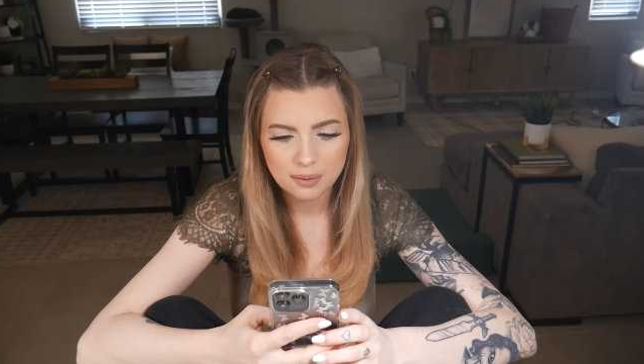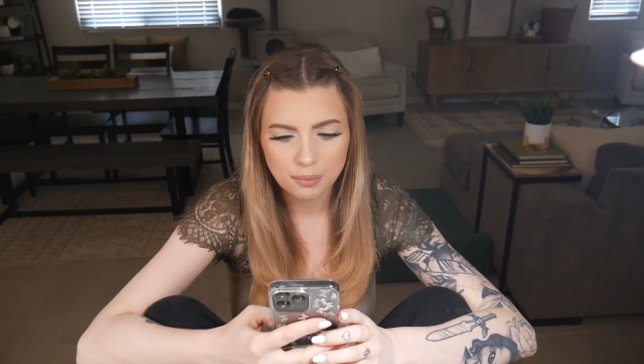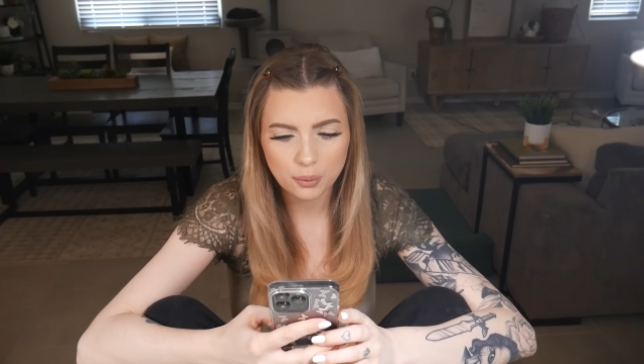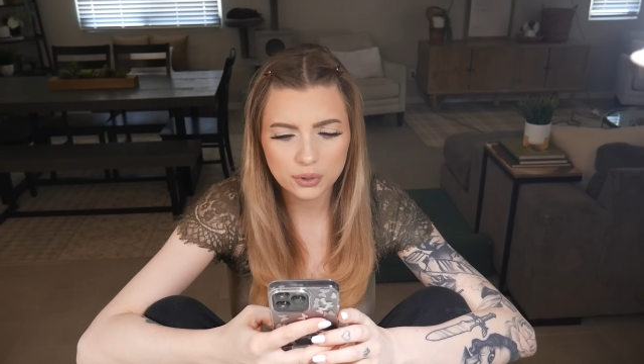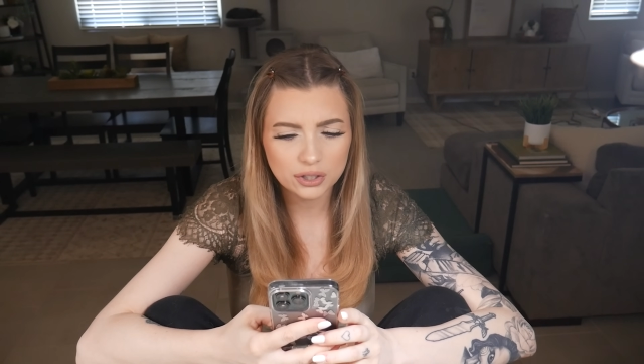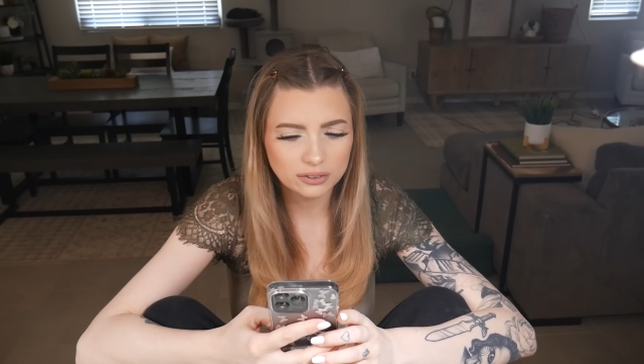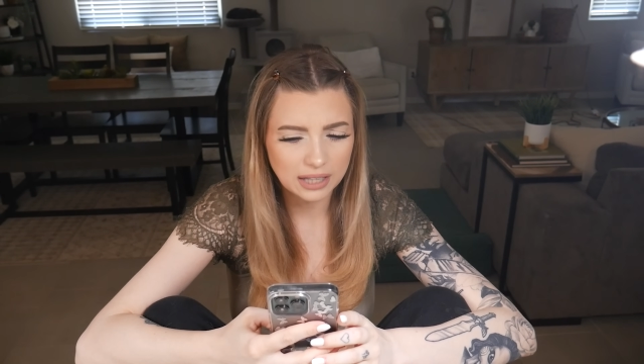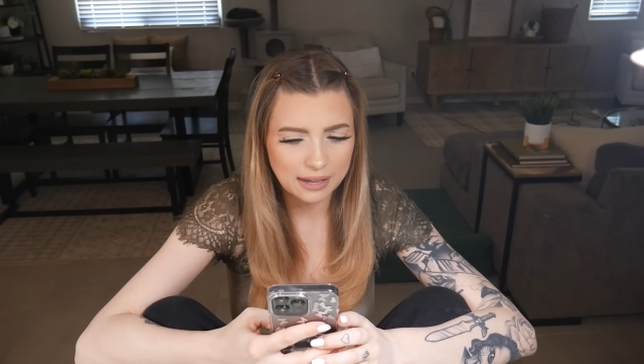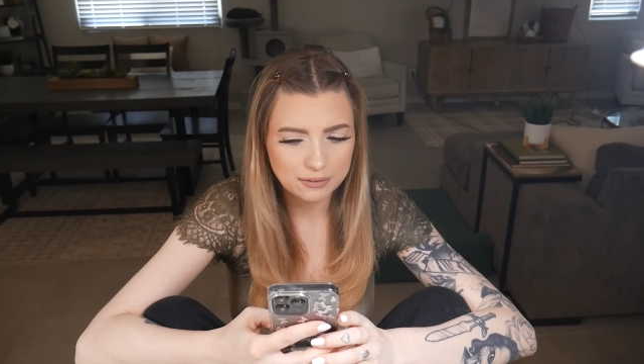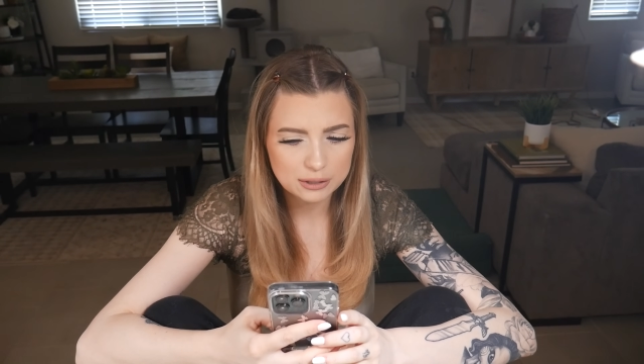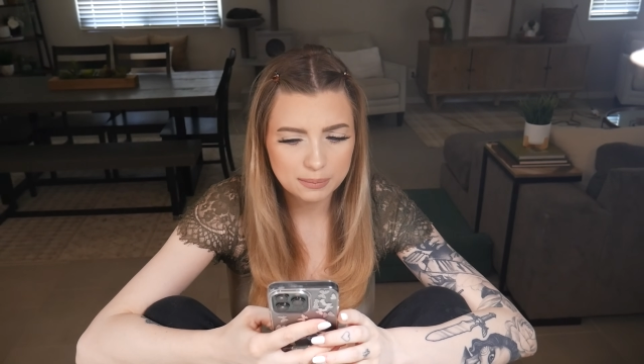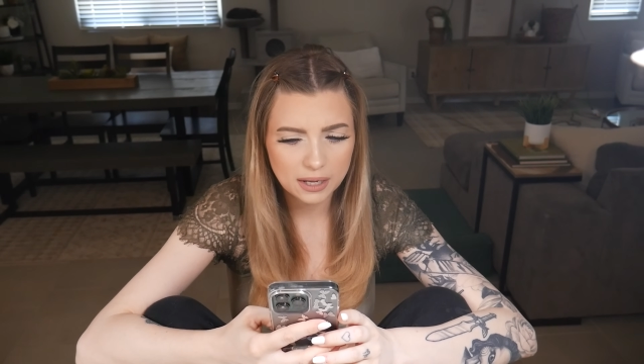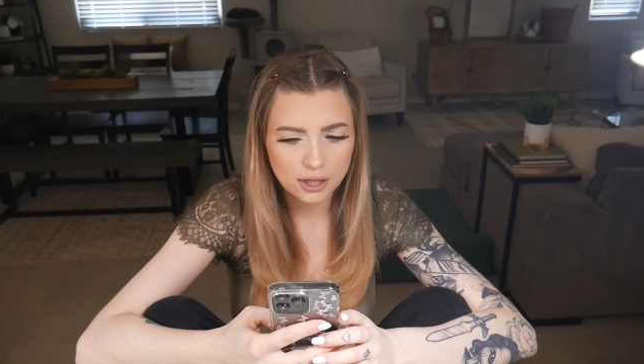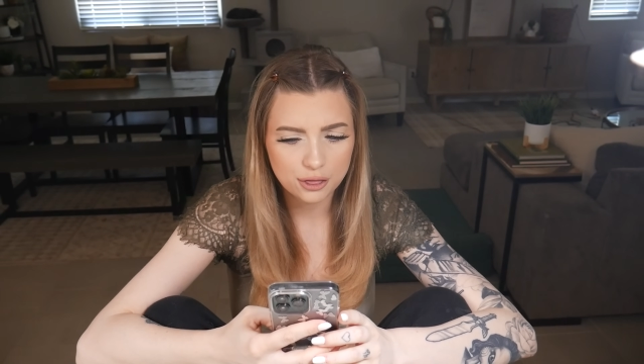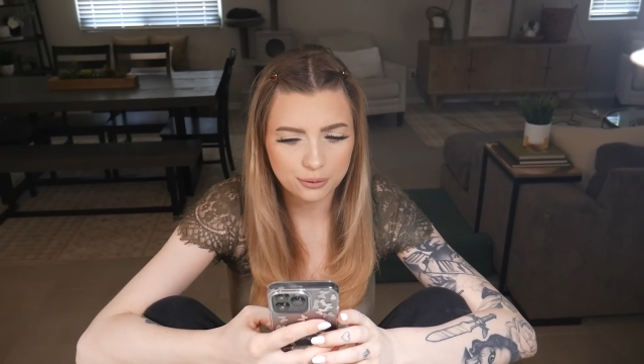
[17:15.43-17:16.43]
But when your life is
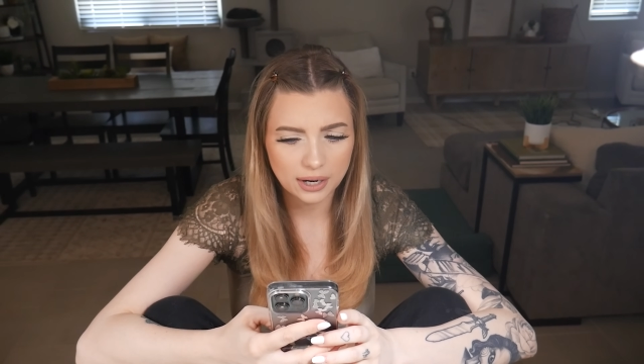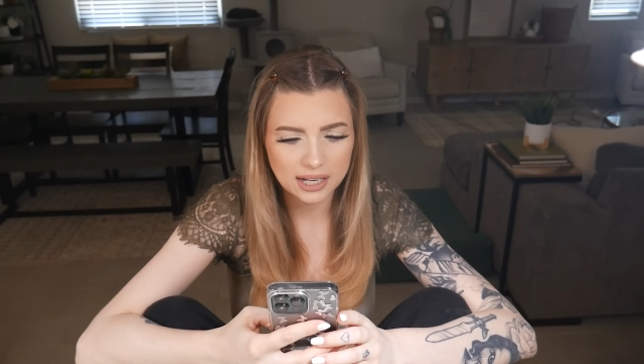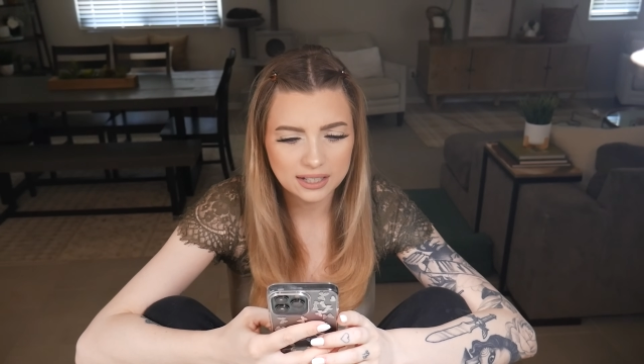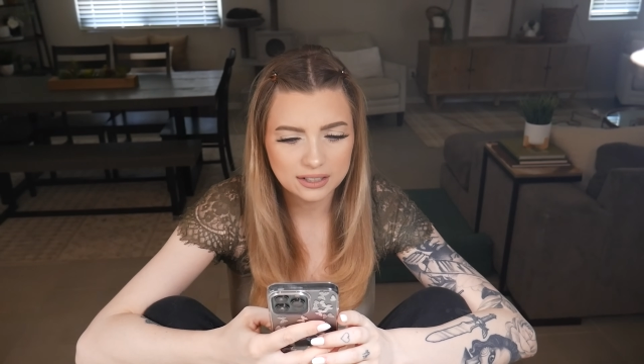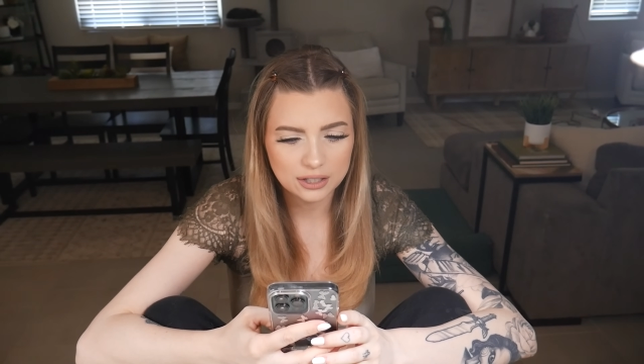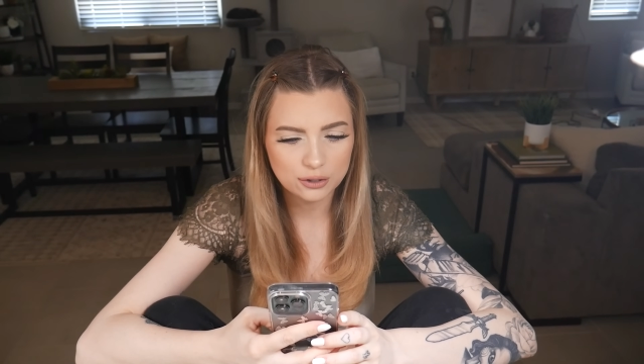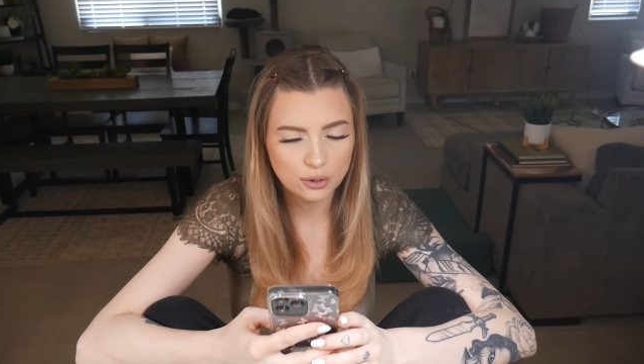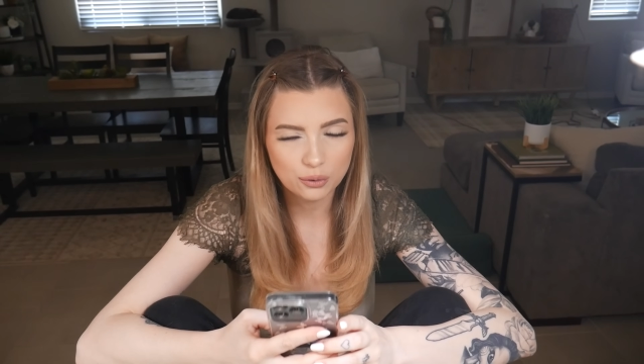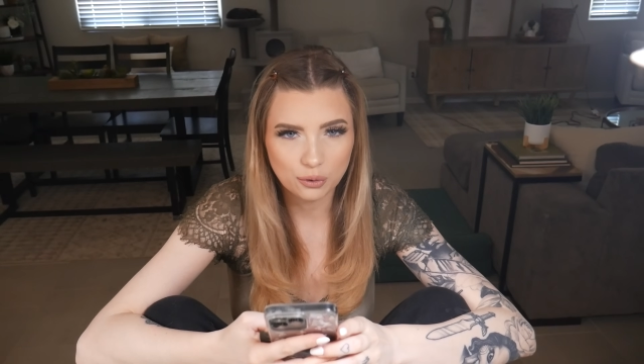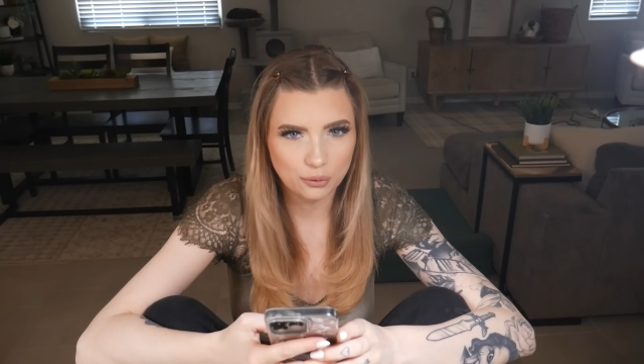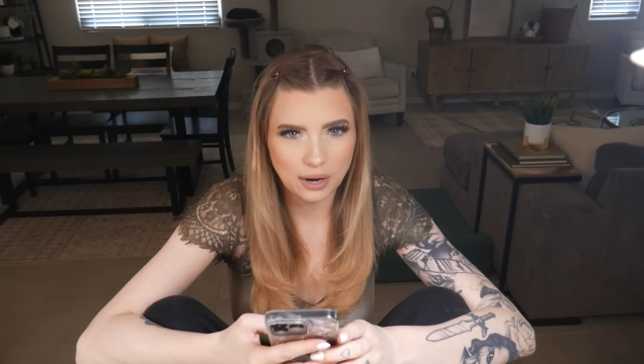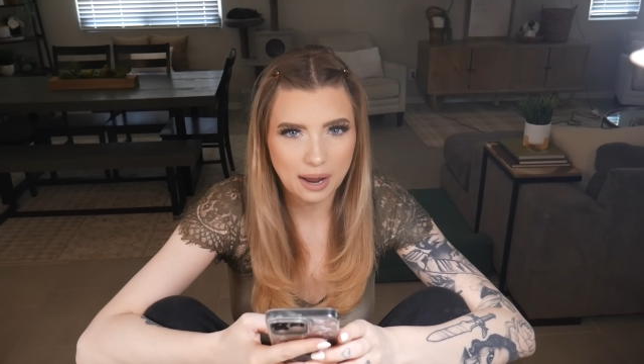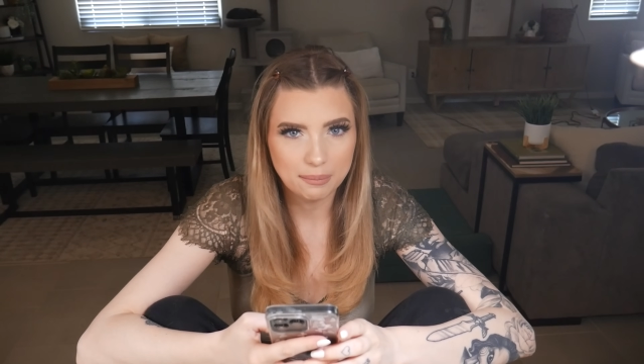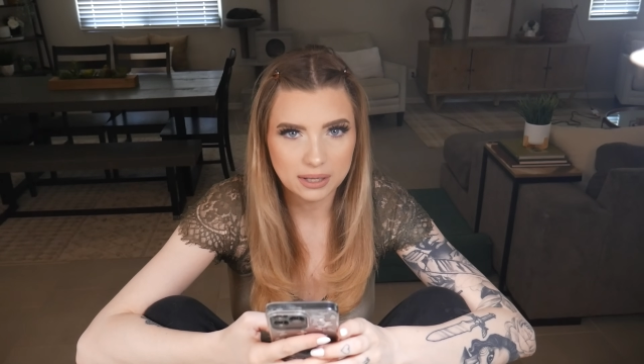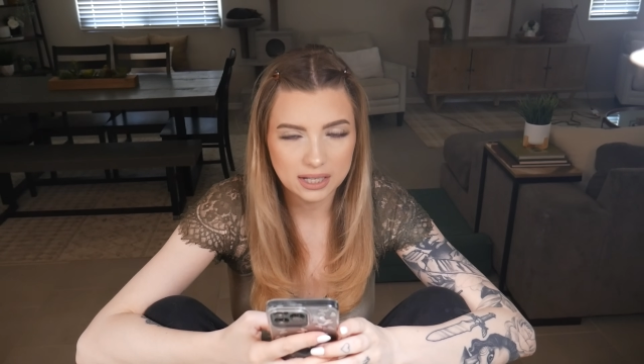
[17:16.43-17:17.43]
being threatened, you don't grab